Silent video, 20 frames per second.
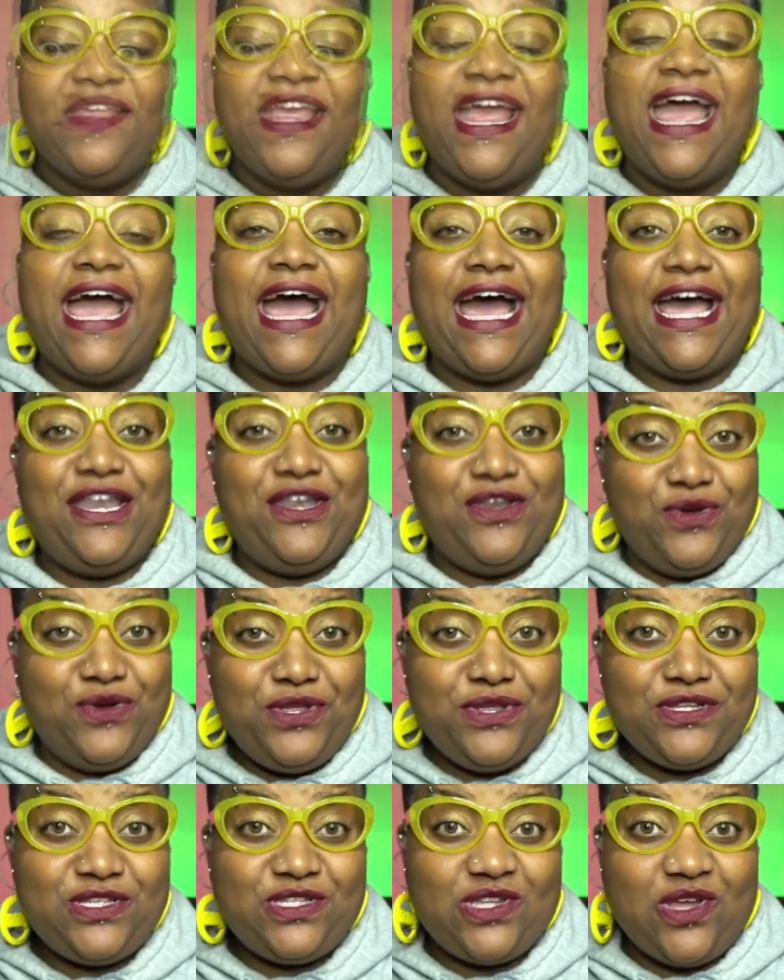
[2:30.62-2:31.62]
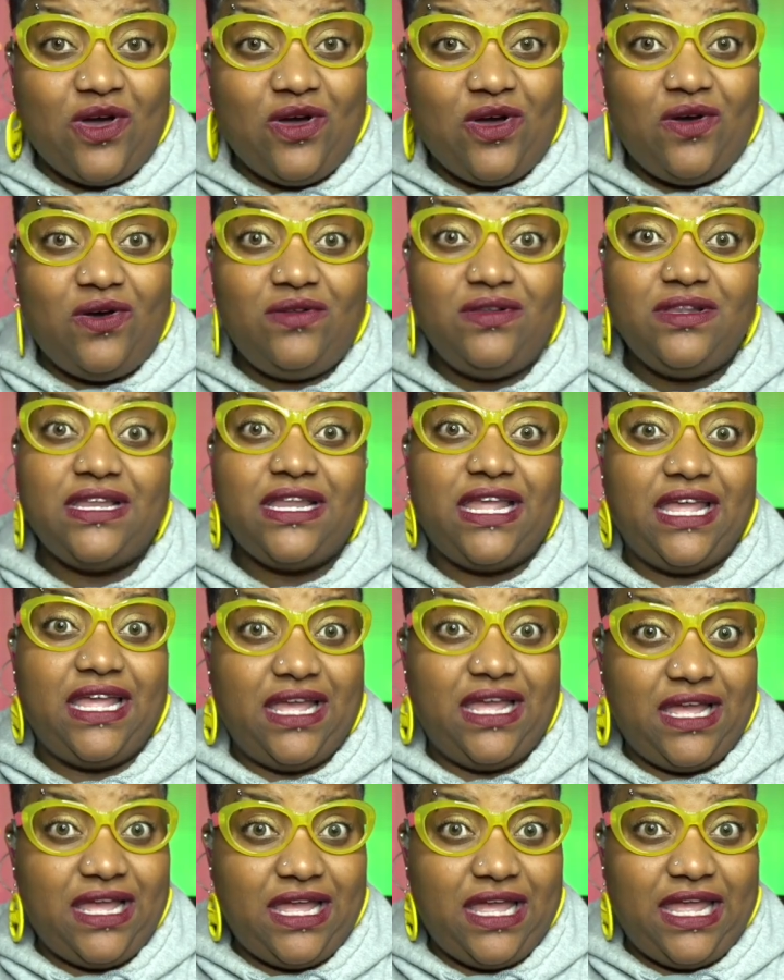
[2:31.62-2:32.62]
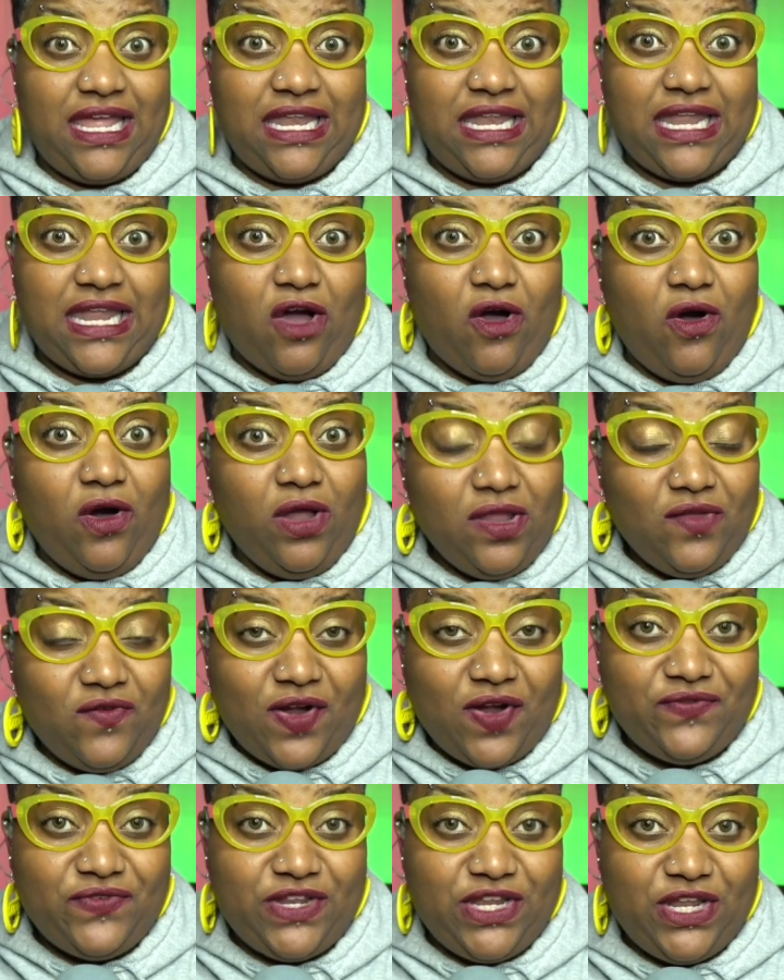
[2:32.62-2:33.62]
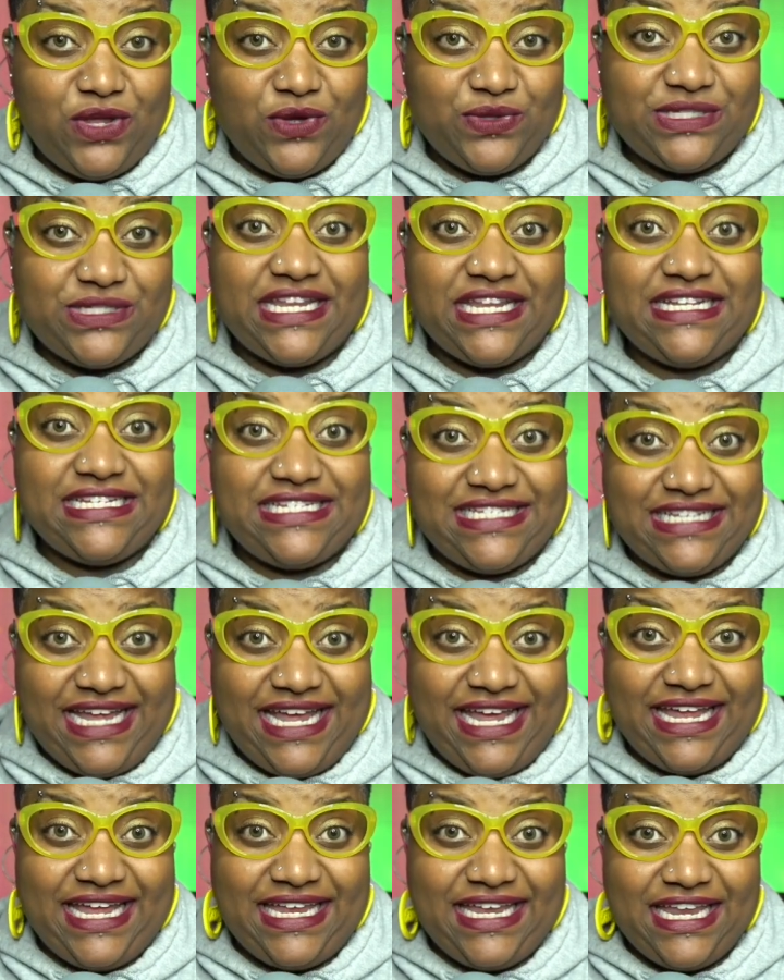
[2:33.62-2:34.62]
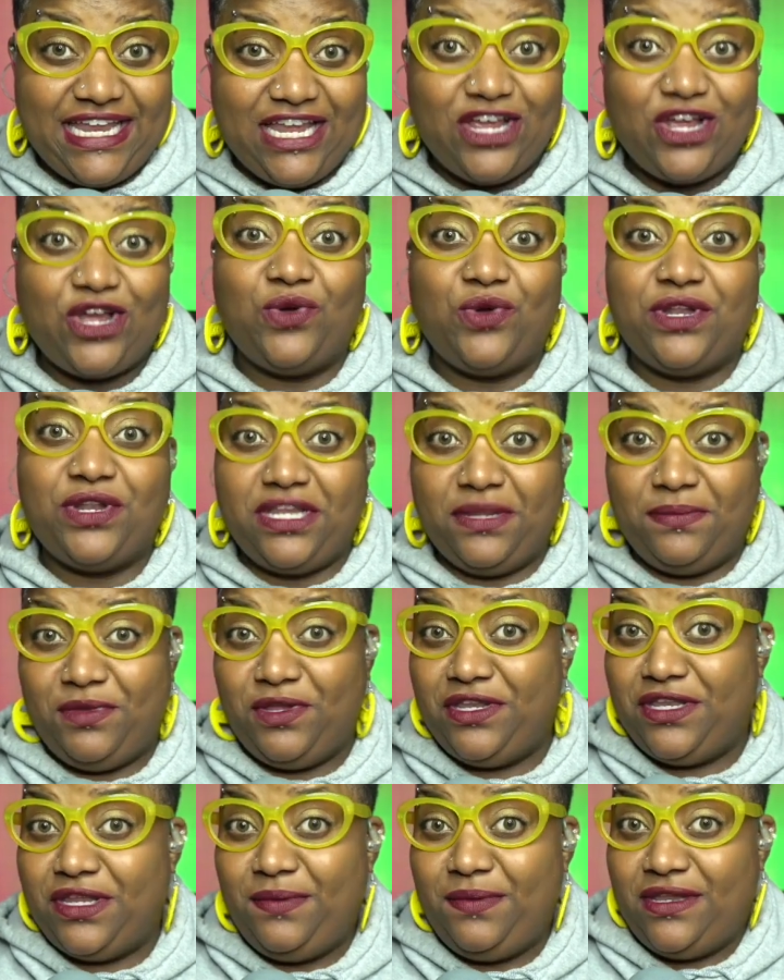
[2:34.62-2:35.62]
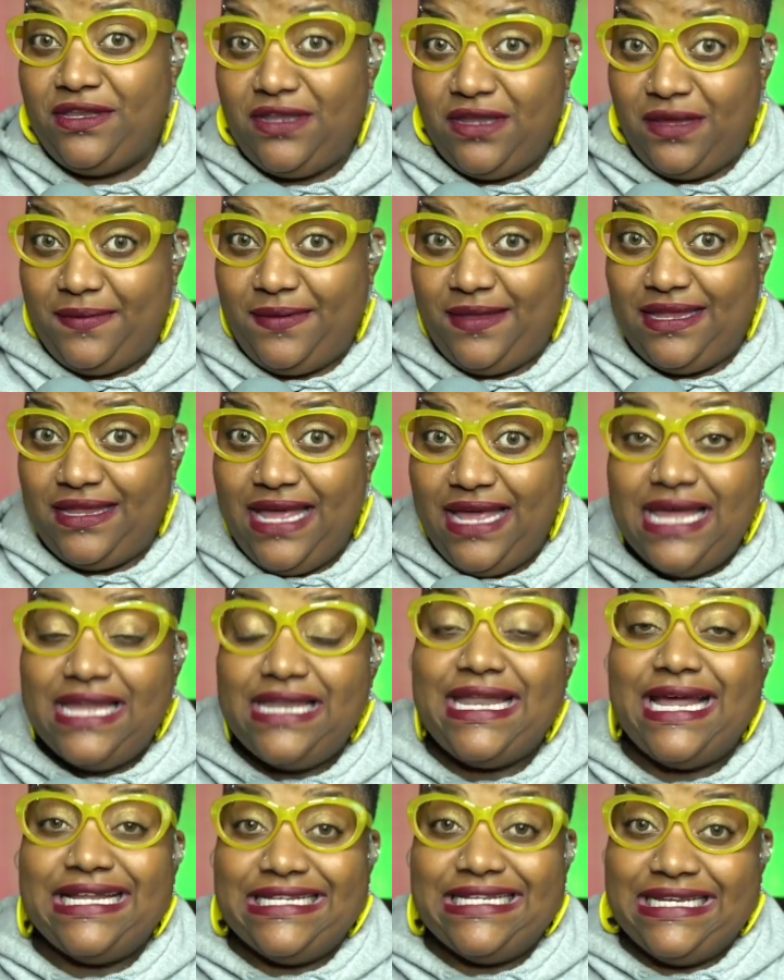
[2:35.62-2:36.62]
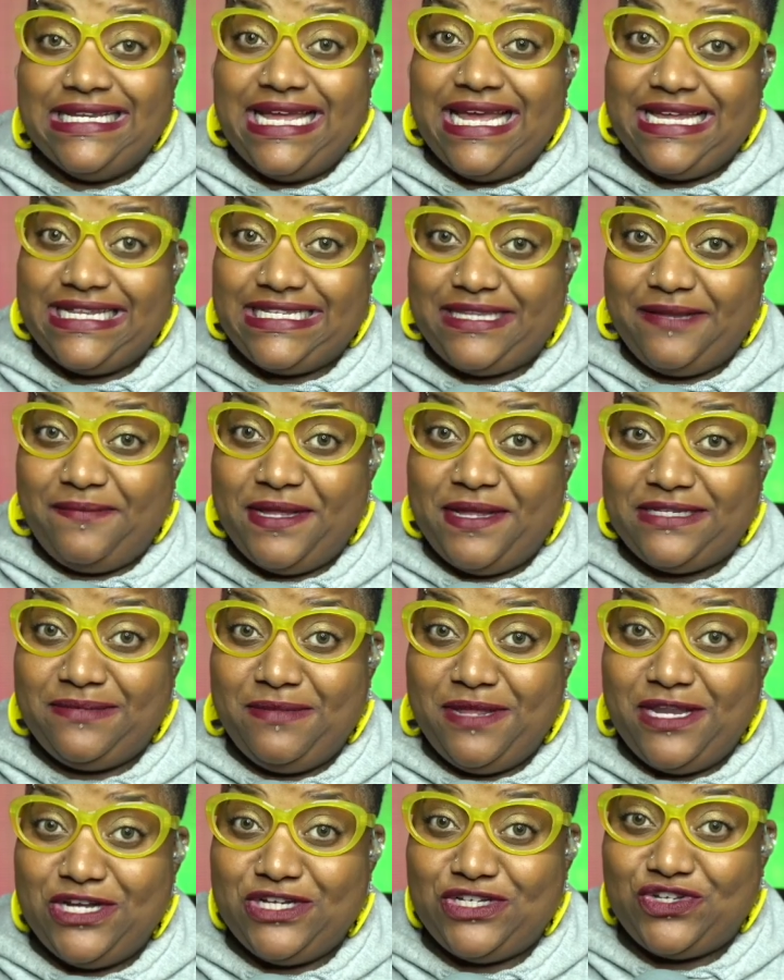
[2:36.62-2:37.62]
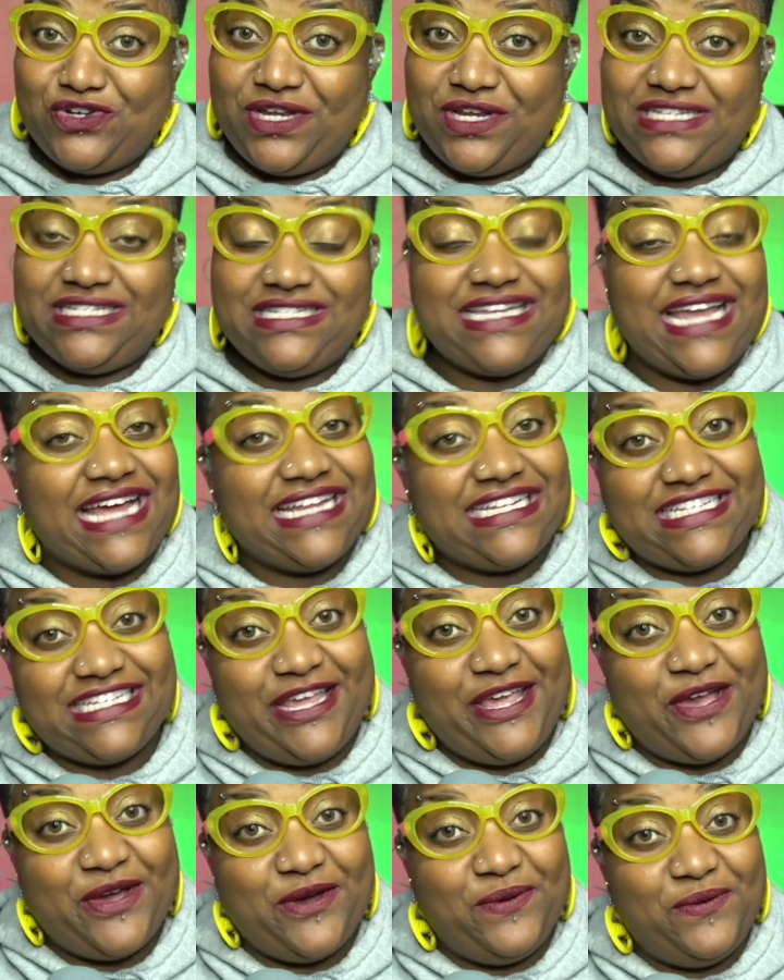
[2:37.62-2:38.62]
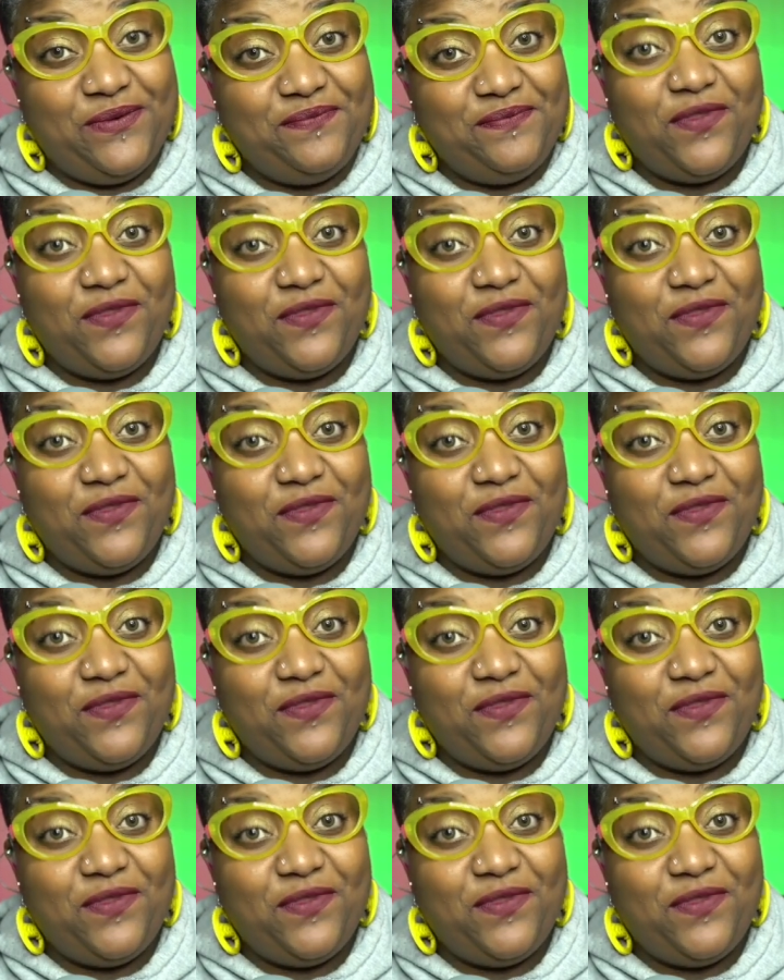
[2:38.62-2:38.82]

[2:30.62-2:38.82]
I know you saw in all of our videos that it said, go to www.smsministries.co.